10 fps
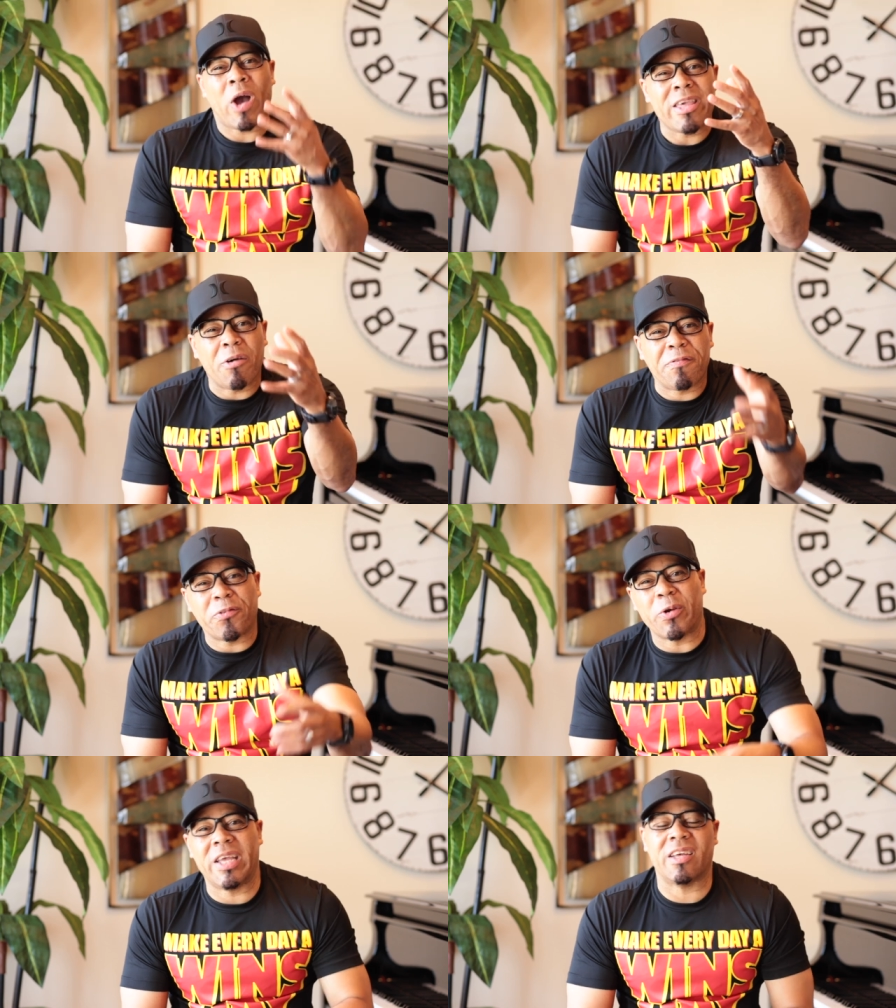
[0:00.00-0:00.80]
While your
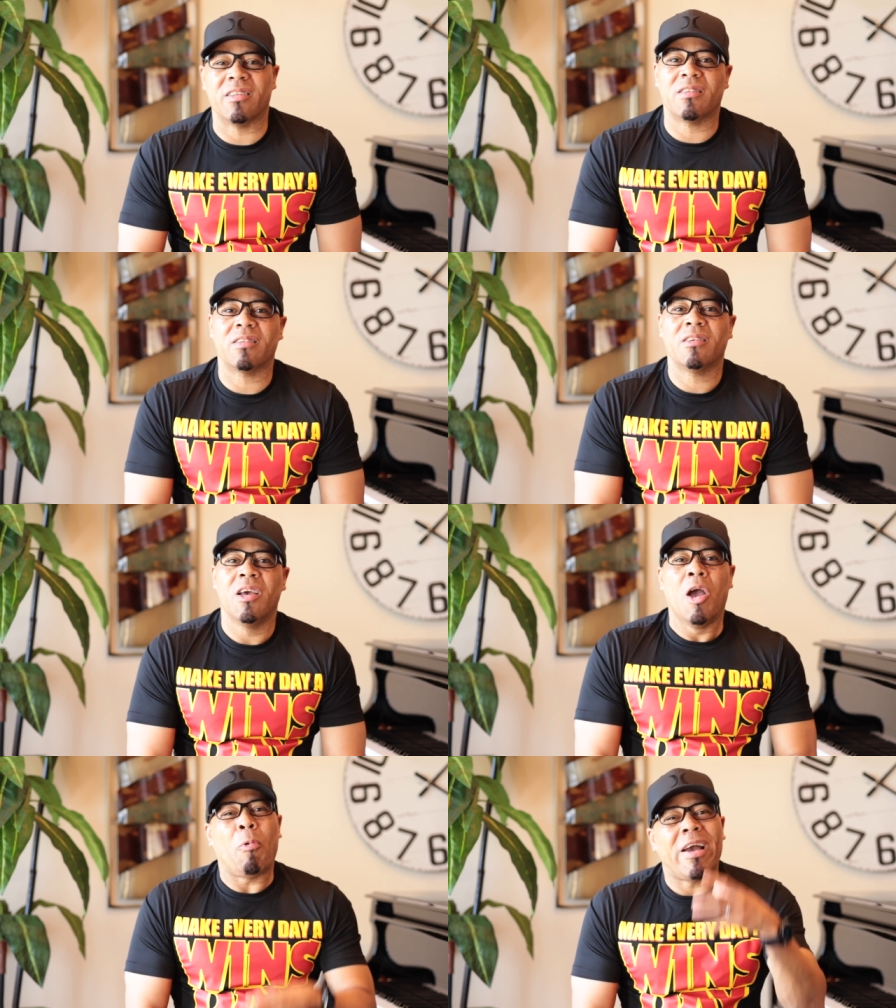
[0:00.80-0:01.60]
friends,
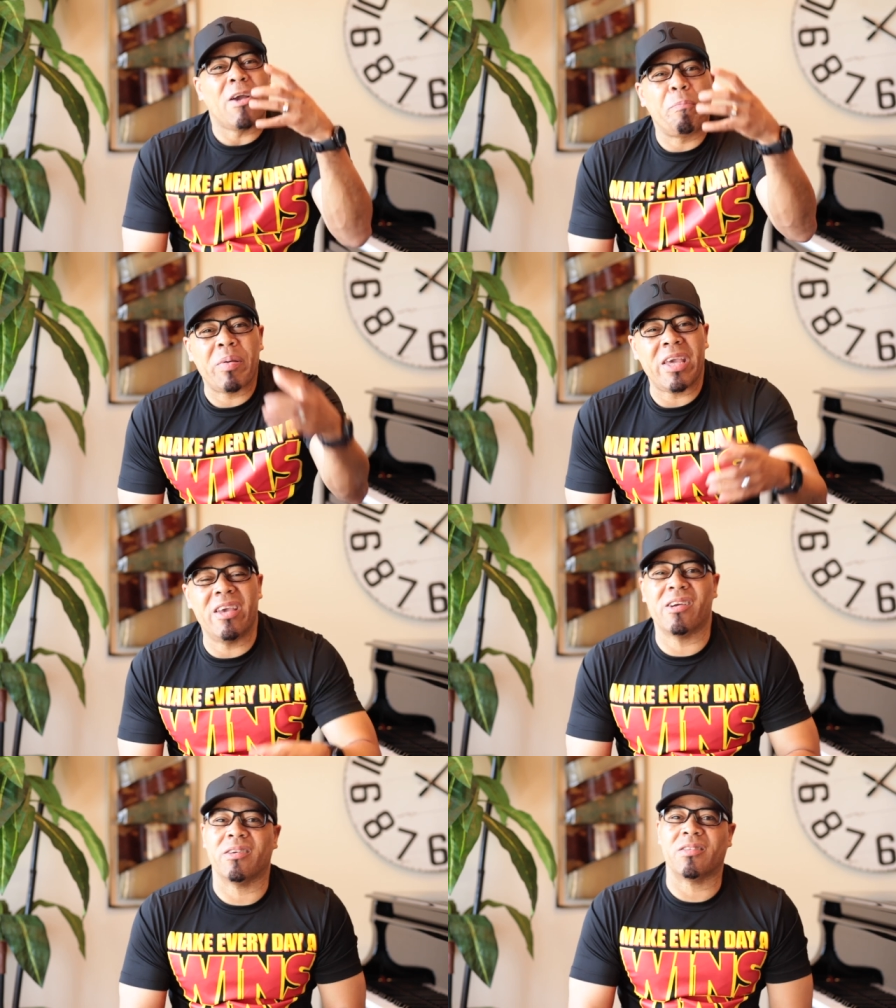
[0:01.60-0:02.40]
while your
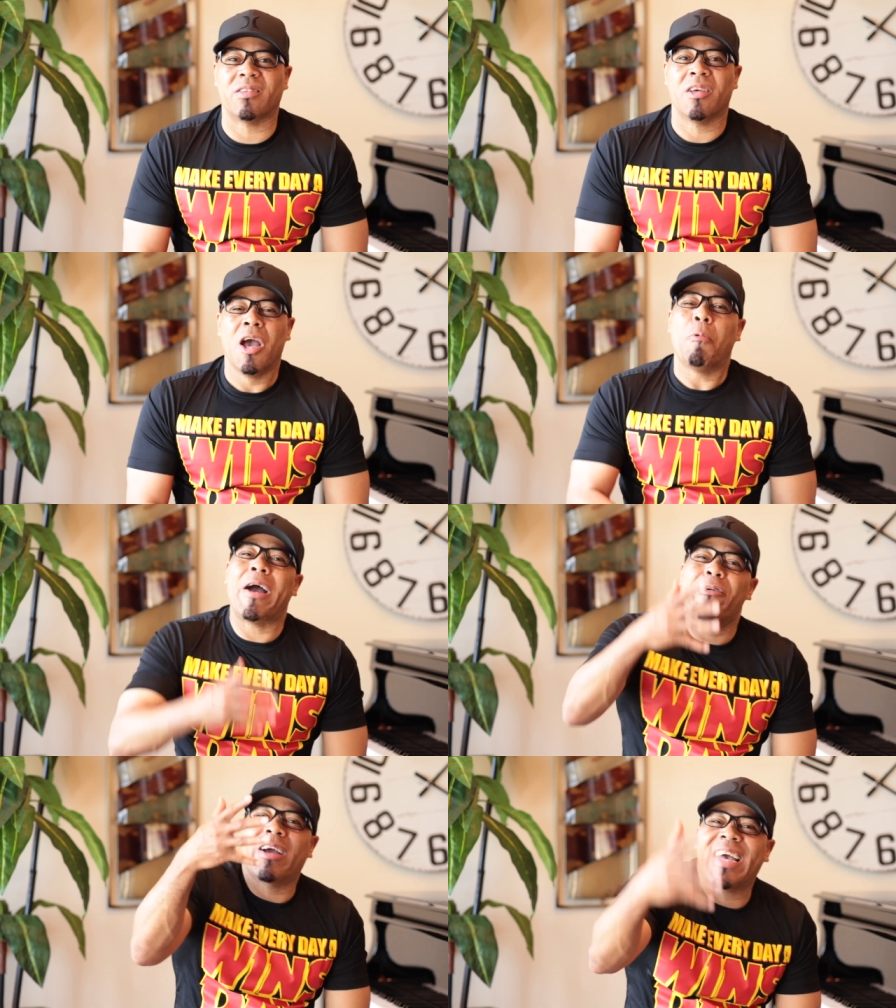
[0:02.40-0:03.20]
peers,
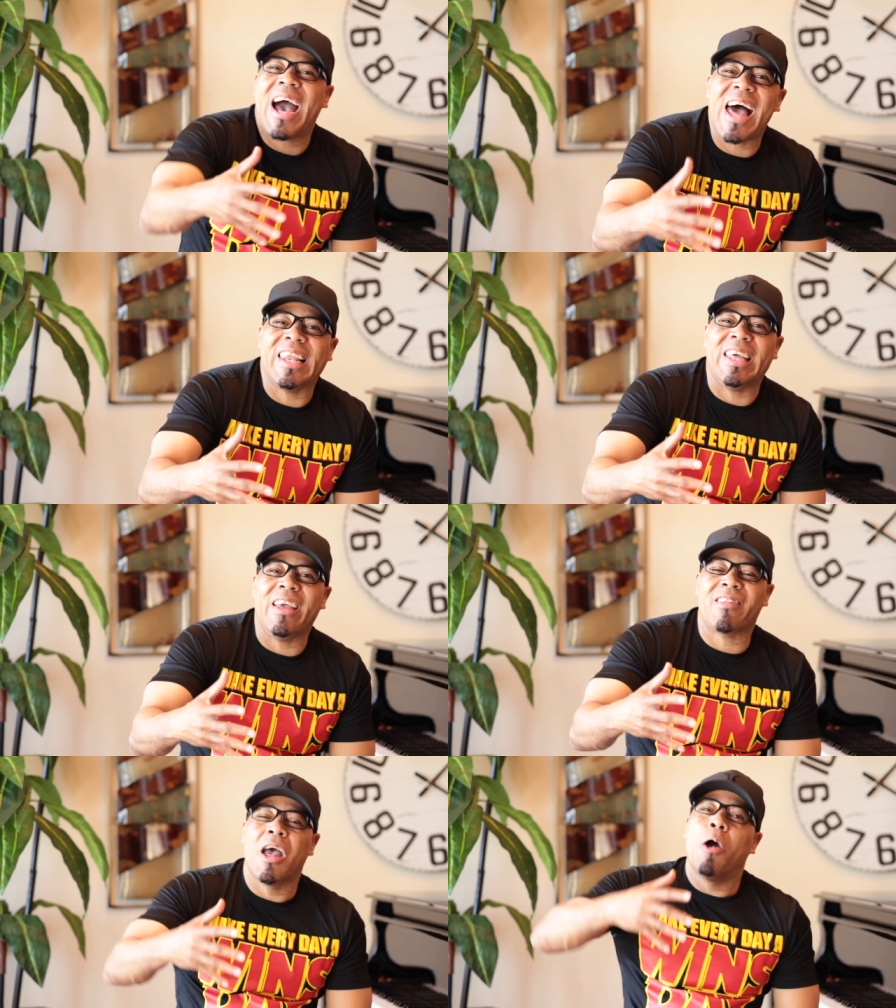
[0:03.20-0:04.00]
while your
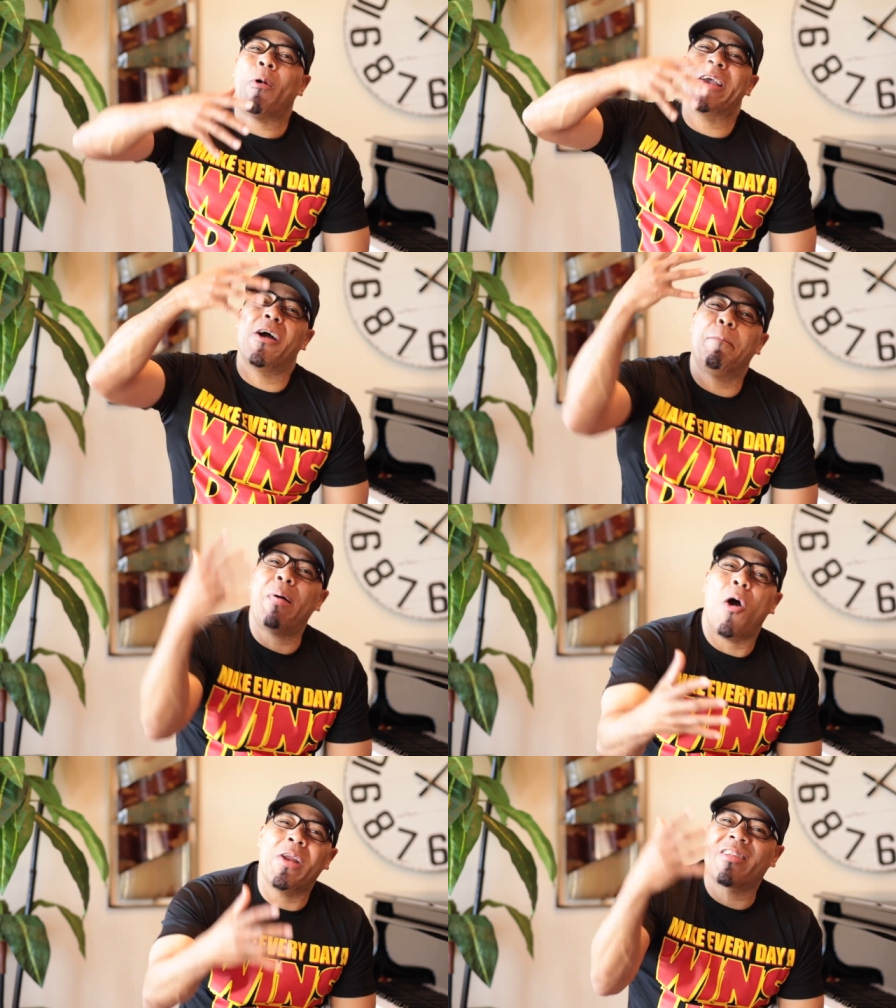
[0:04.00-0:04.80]
colleagues, while your
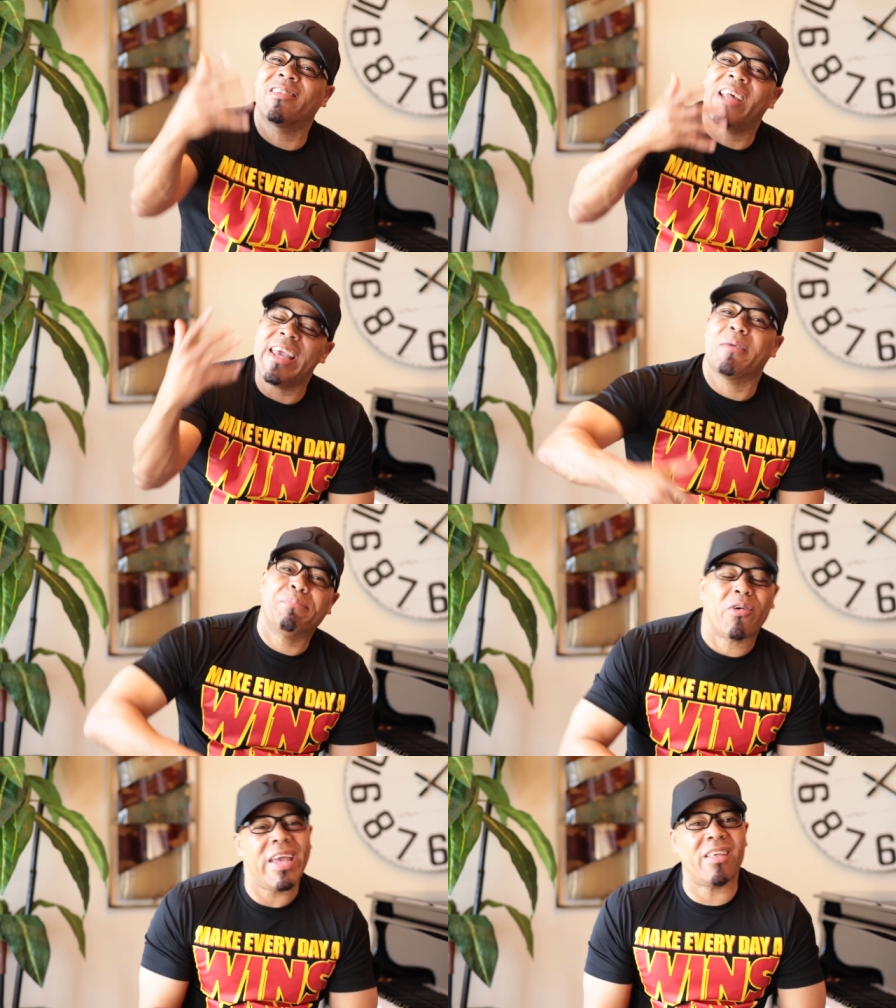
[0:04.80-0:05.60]
opponents are
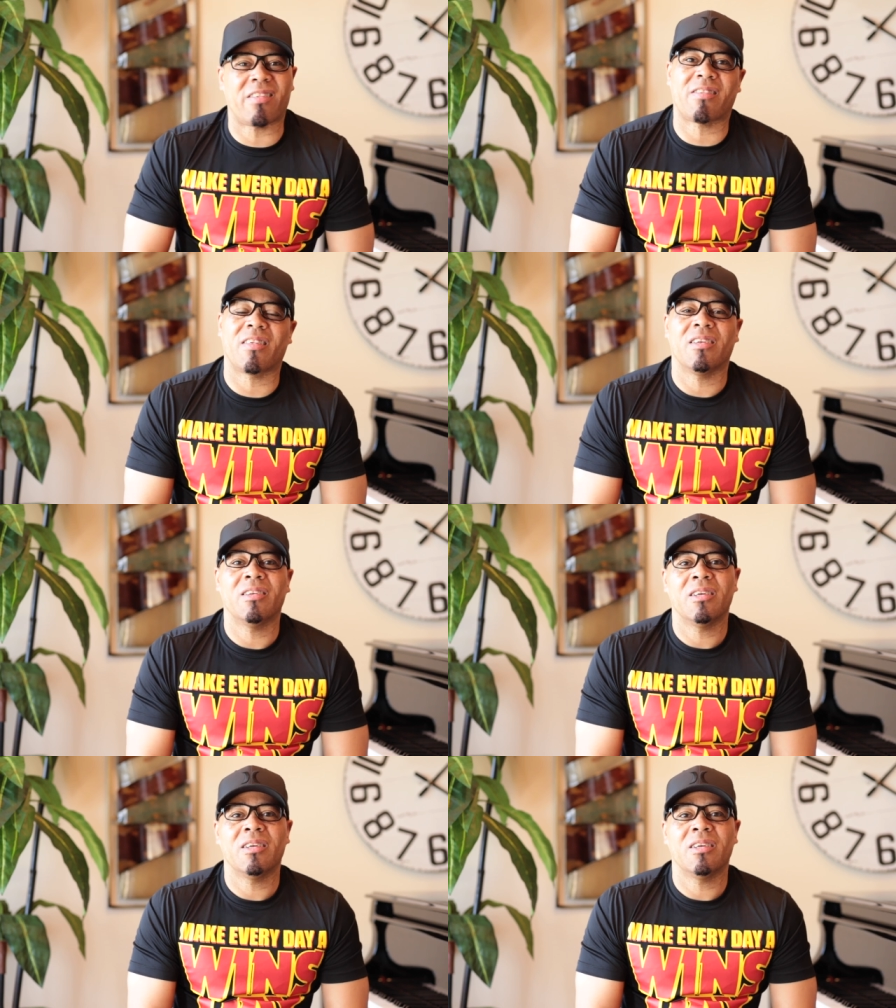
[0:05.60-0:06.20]
taking breaks?